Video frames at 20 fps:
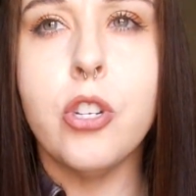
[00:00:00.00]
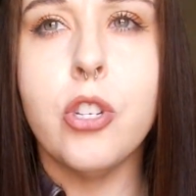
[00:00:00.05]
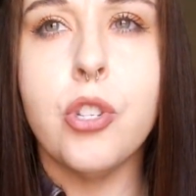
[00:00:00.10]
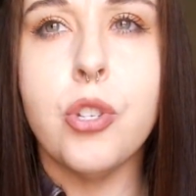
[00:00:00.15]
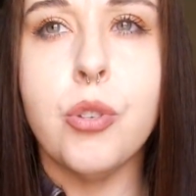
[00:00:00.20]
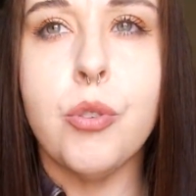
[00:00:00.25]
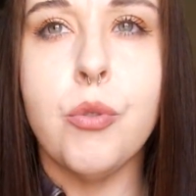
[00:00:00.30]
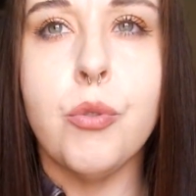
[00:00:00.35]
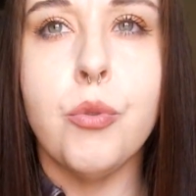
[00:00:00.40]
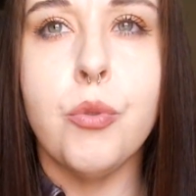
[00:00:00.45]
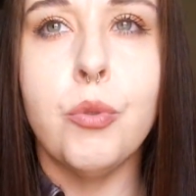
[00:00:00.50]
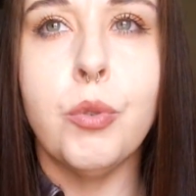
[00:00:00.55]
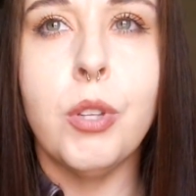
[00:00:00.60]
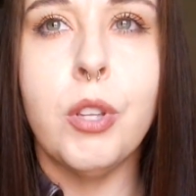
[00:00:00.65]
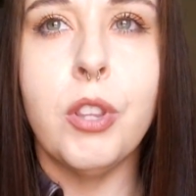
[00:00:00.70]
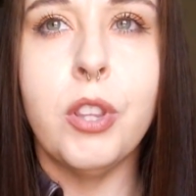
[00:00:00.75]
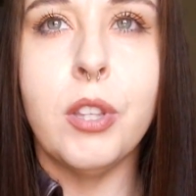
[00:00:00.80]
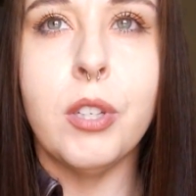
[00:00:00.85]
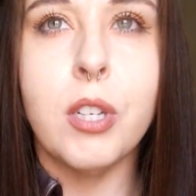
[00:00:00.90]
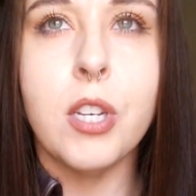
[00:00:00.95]

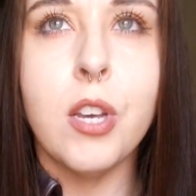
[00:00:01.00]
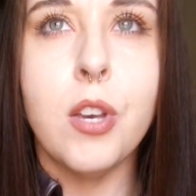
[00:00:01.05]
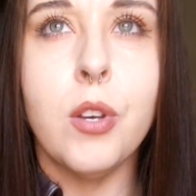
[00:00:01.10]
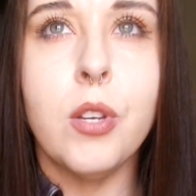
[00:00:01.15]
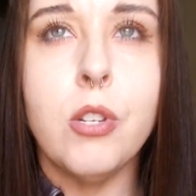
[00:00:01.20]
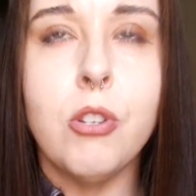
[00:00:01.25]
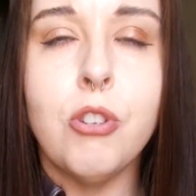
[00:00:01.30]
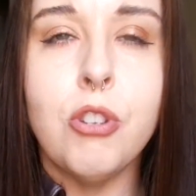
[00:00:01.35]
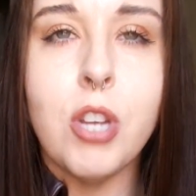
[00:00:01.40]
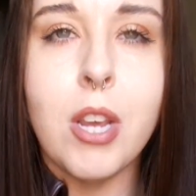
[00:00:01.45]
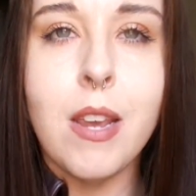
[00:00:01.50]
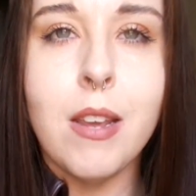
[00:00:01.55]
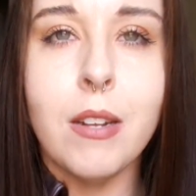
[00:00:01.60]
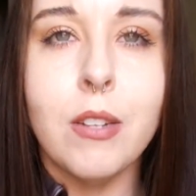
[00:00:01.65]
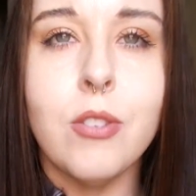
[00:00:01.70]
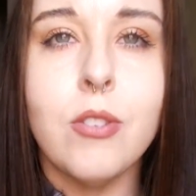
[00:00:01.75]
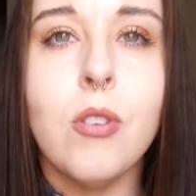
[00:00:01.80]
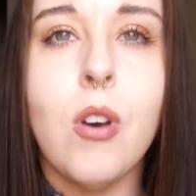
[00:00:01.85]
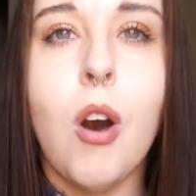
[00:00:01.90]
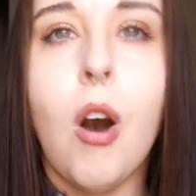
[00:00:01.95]
to the
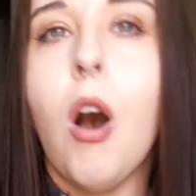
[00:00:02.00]
jeans